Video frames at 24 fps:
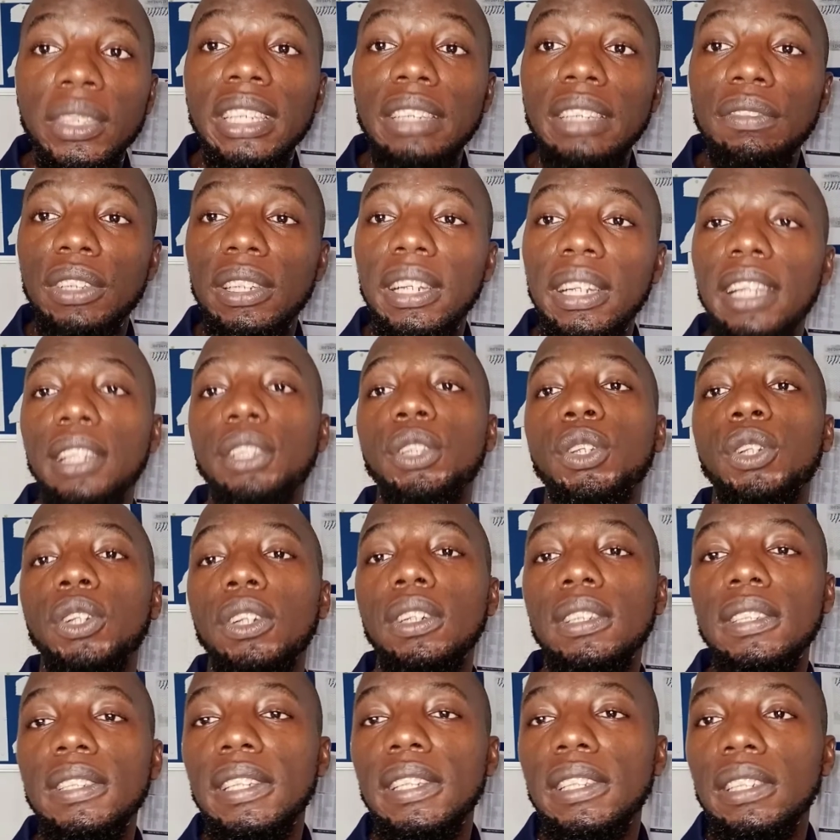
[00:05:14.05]
If they like your
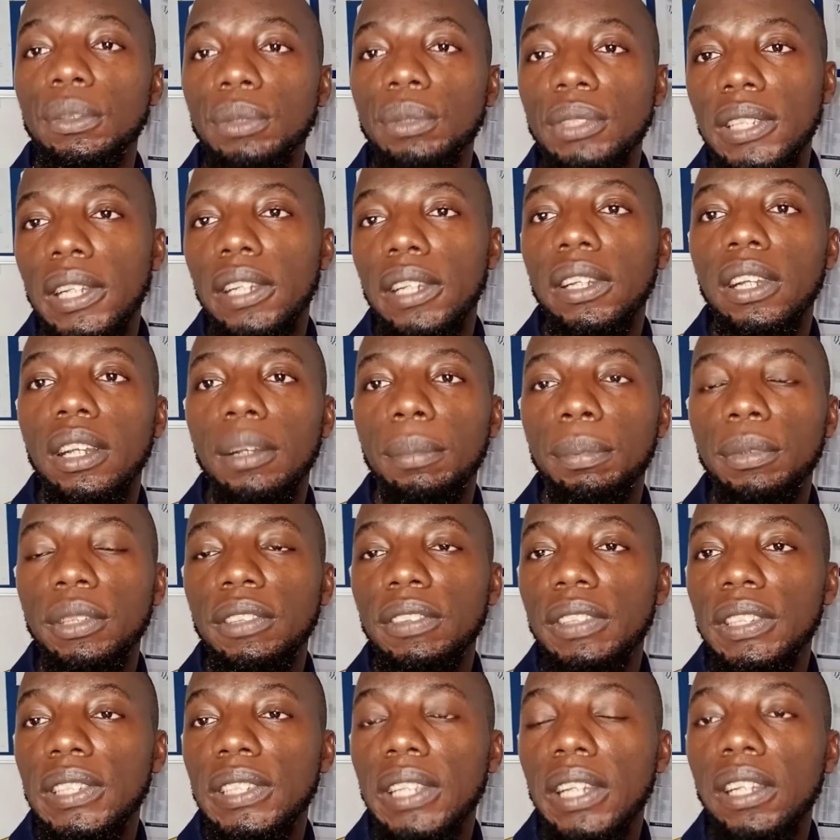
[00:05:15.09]
content, they will sign up.
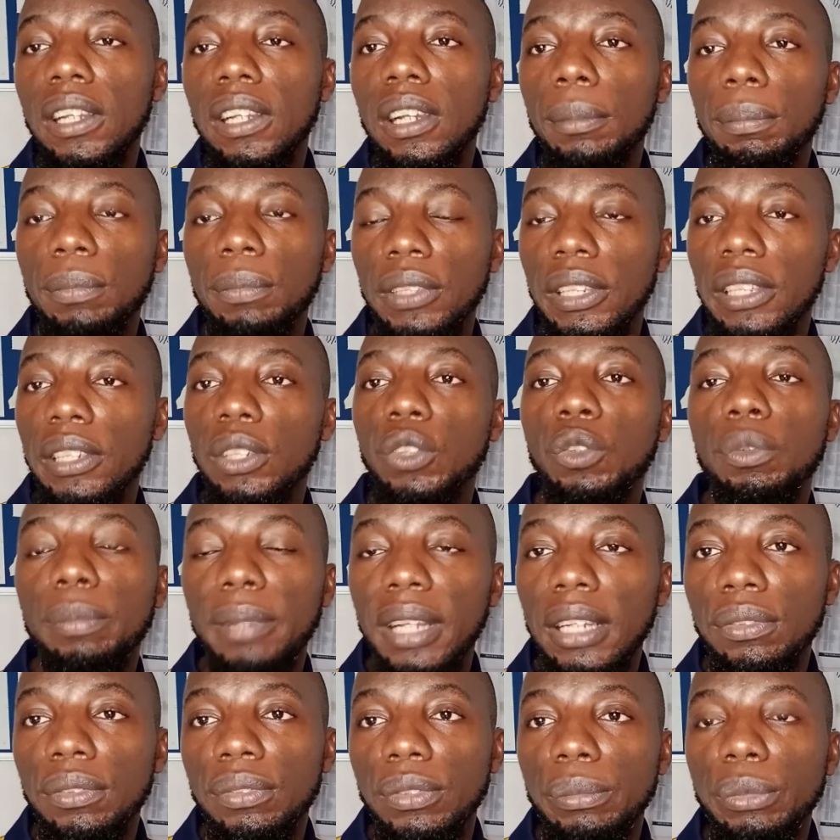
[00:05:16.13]
If they sign up, then they will
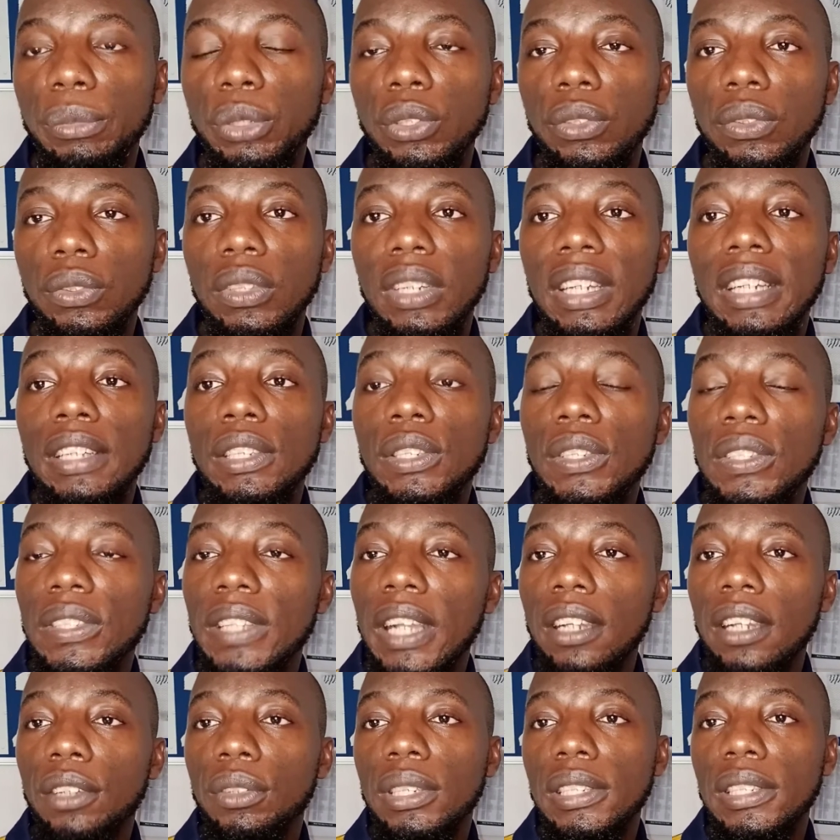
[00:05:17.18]
buy from you. So
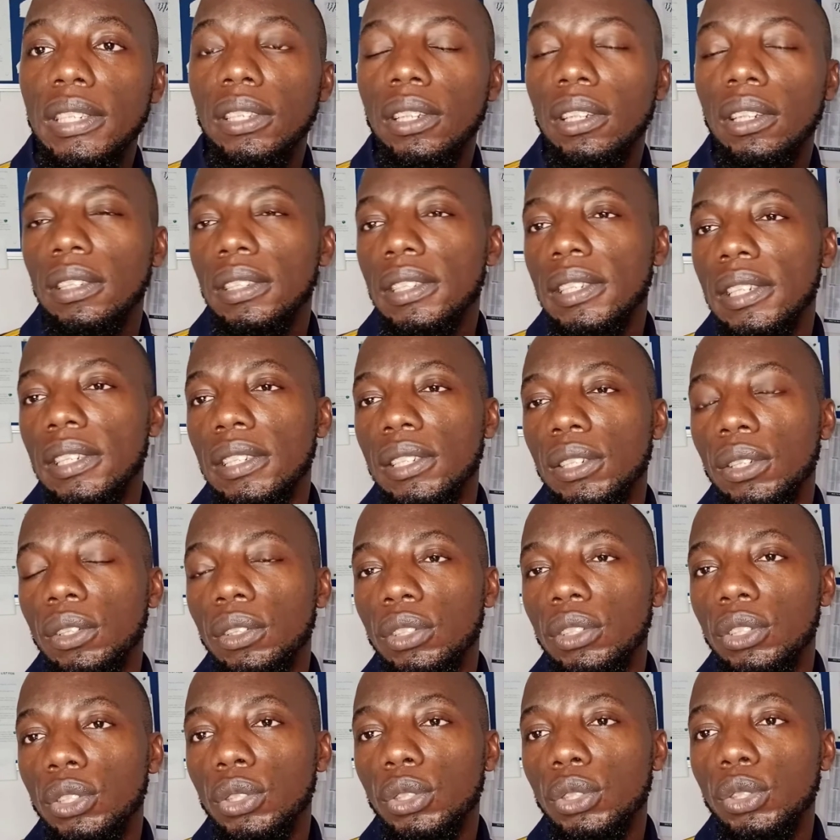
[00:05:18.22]
start creating content
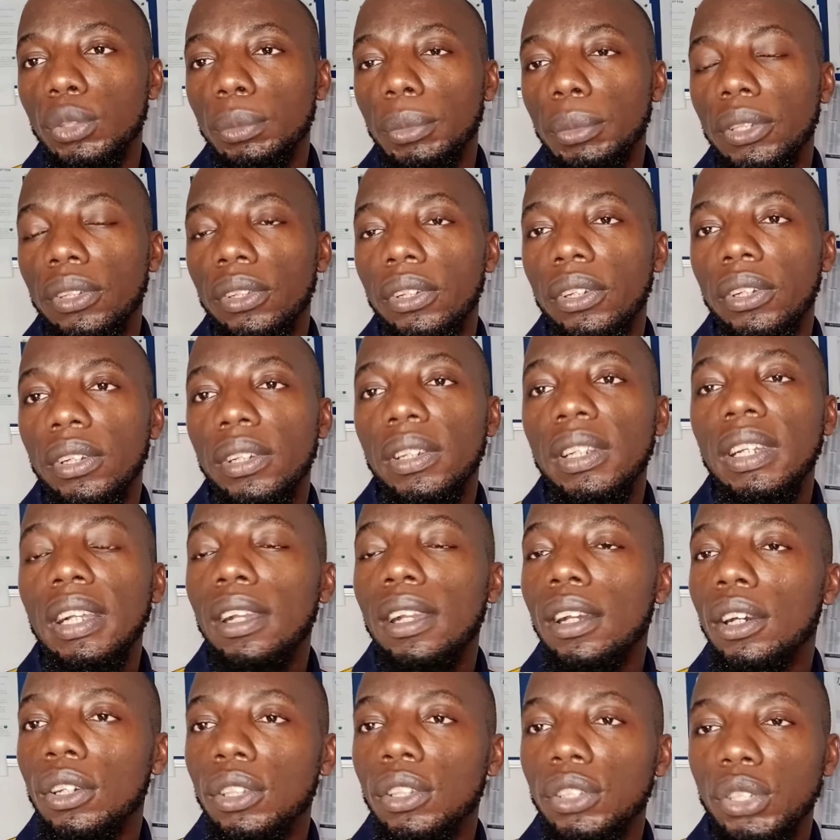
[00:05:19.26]
on social media,
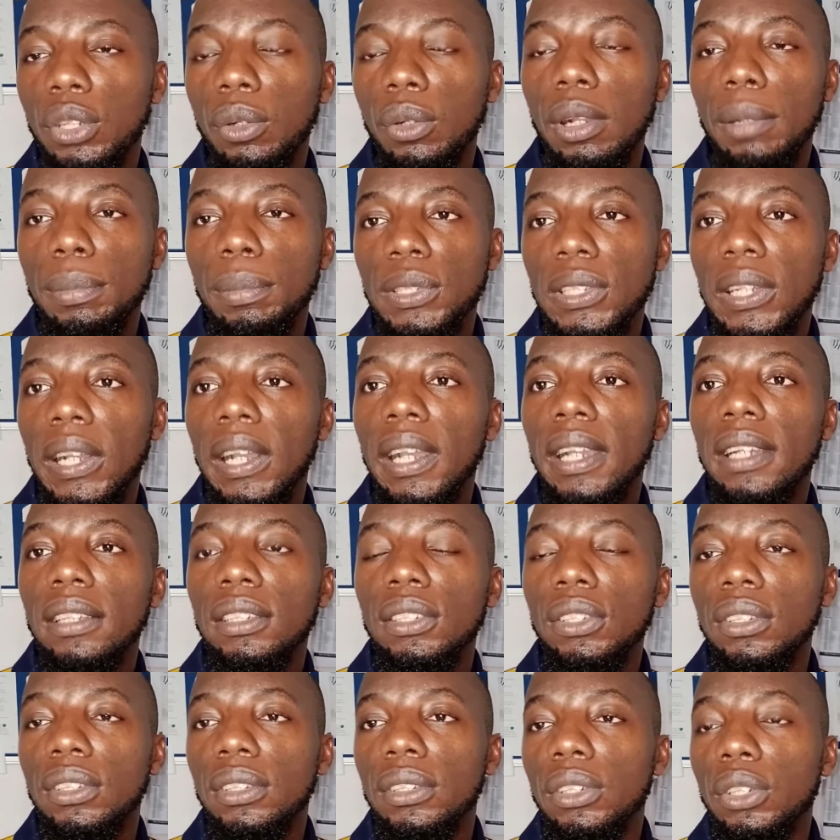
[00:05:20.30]
on your
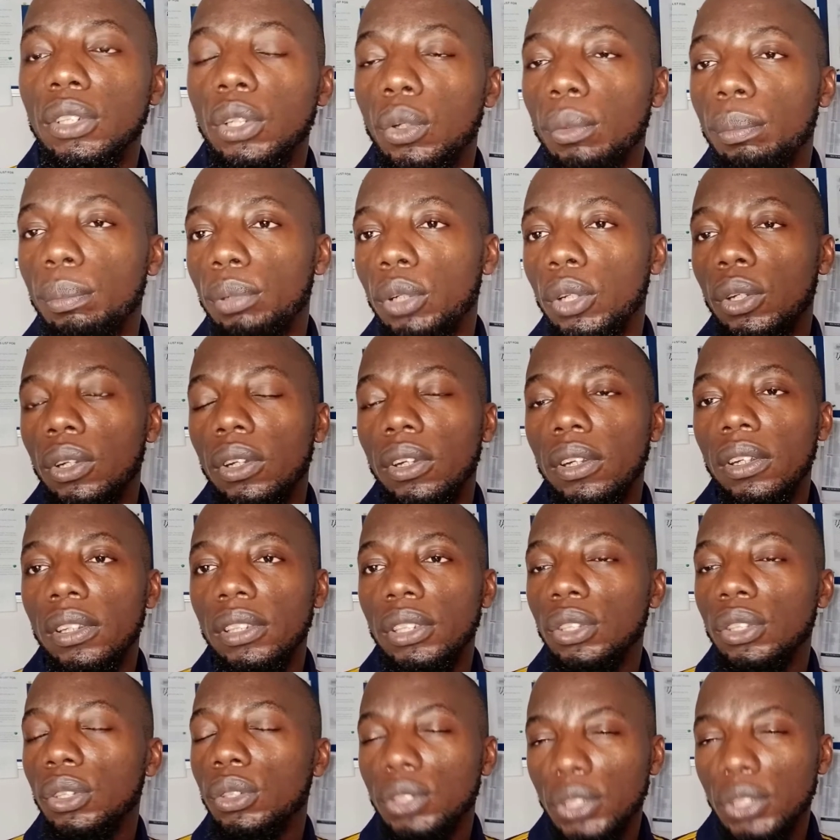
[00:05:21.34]
website, on your
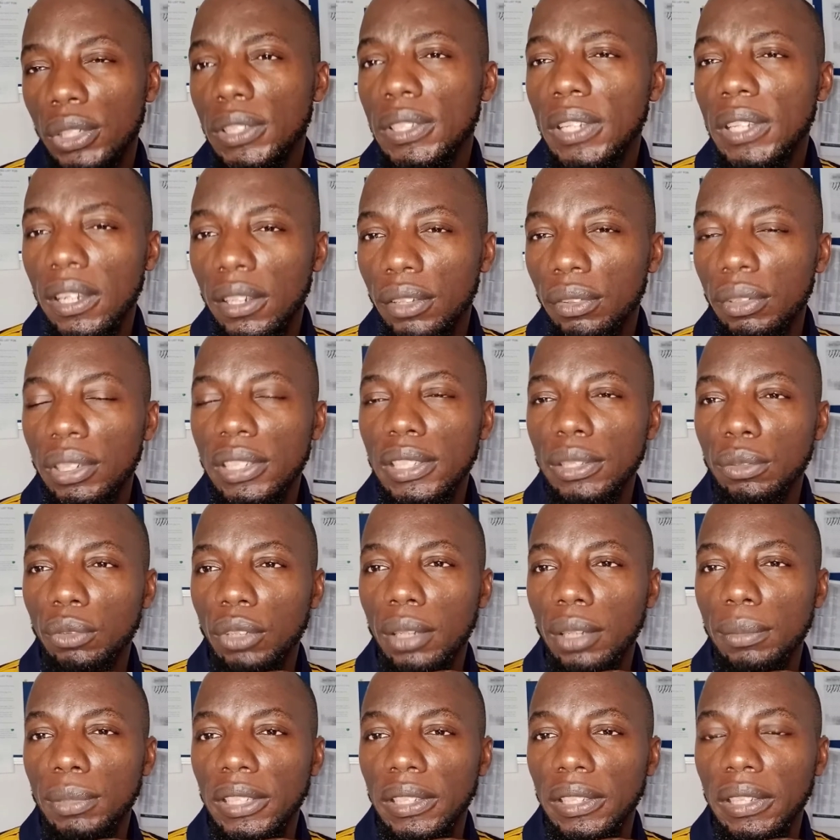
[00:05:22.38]
blog, you know, just start creating
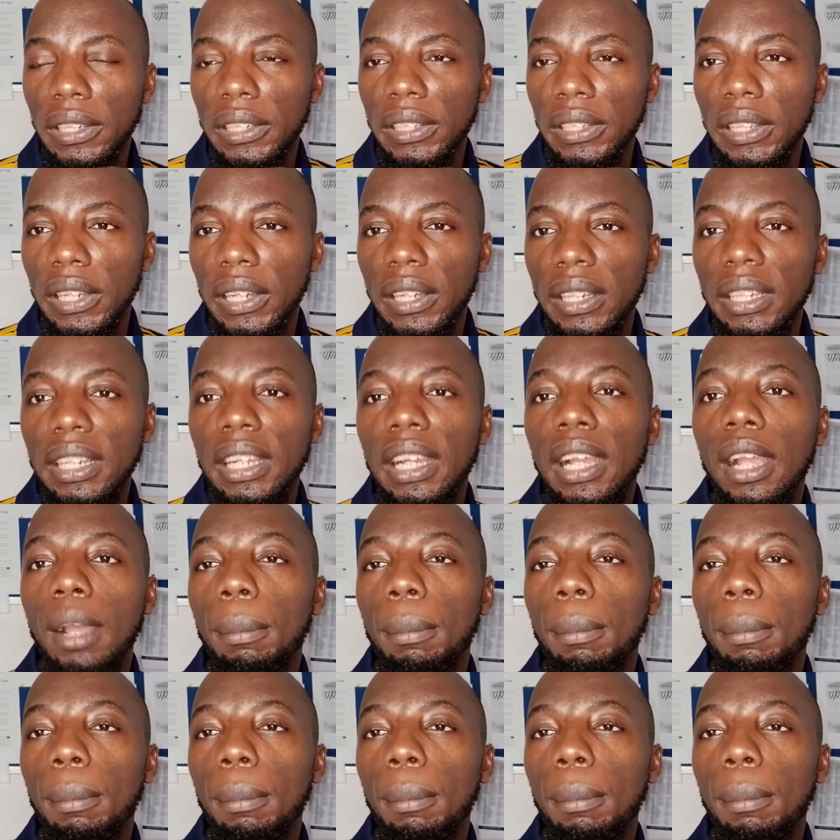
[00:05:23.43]
content like that.